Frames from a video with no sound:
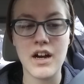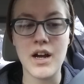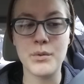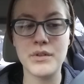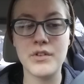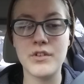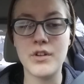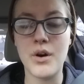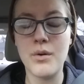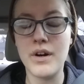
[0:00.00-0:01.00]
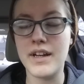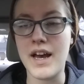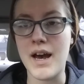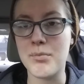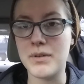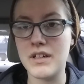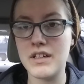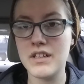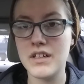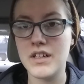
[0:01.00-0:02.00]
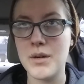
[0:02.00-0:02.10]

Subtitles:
I was so unhappy,